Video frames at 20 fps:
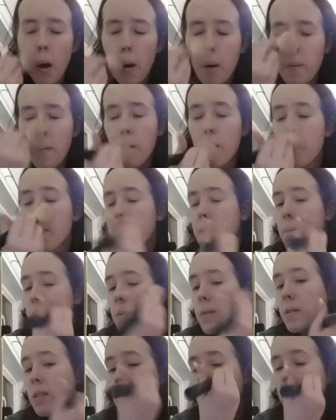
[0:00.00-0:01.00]
And then
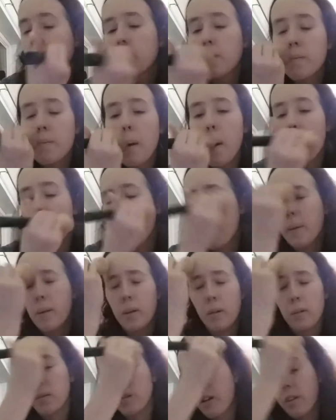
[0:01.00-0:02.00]
with this, I put
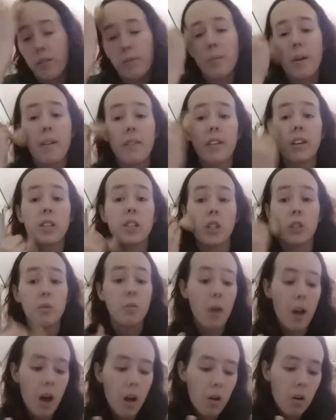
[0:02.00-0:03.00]
it all over my face
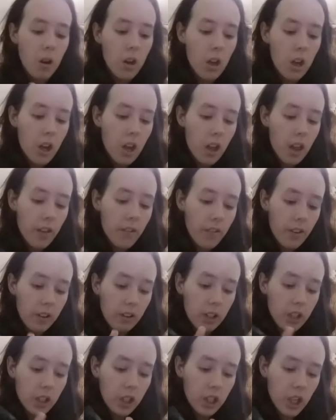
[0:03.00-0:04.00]
as well.
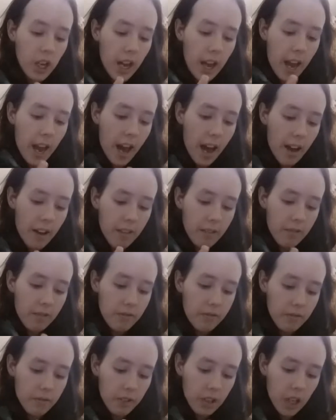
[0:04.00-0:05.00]
Foundation I have
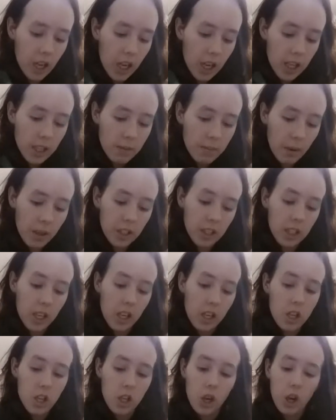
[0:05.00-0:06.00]
is my
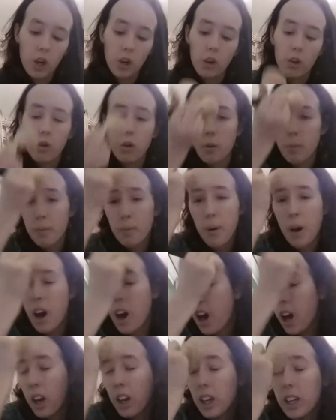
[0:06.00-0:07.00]
skin tone,
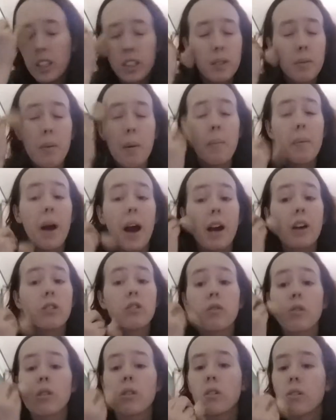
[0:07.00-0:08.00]
but I like to put
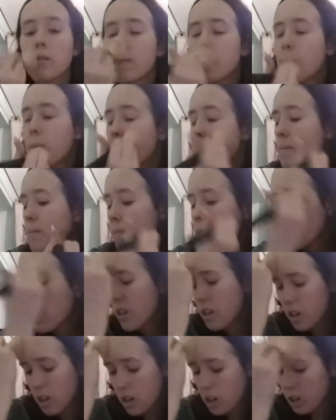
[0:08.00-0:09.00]
powder on,
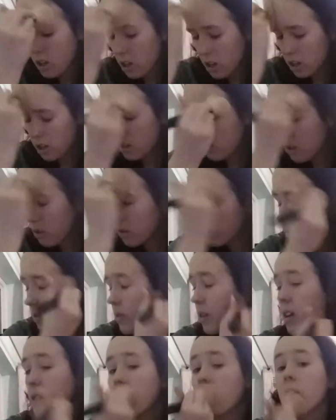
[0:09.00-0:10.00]
sort
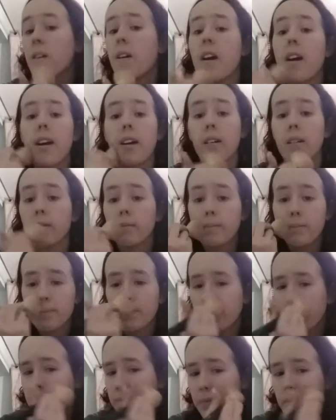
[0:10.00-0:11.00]
of even it out.
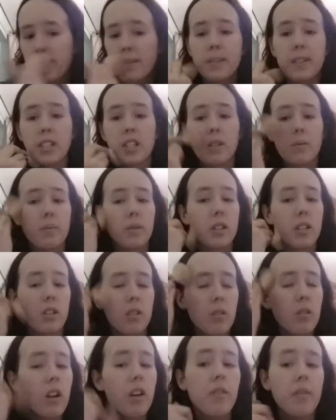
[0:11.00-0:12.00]
I just put
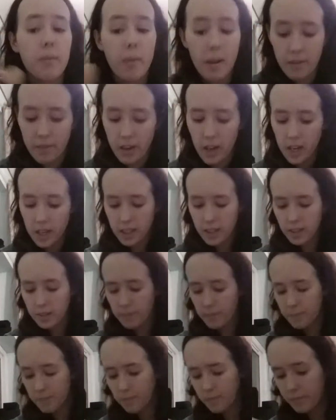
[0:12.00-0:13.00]
this all over my face.
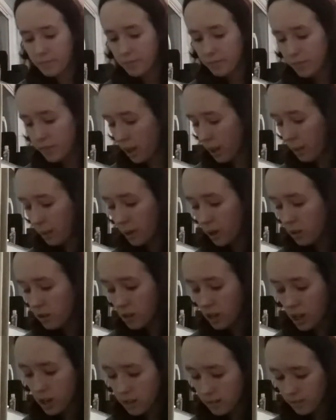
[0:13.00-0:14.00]
There you go,
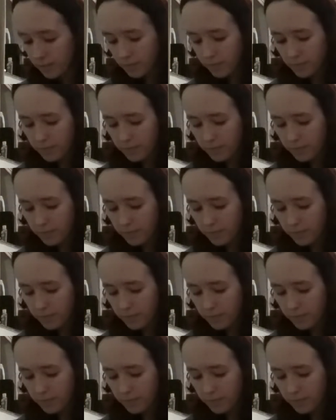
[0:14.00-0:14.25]
done.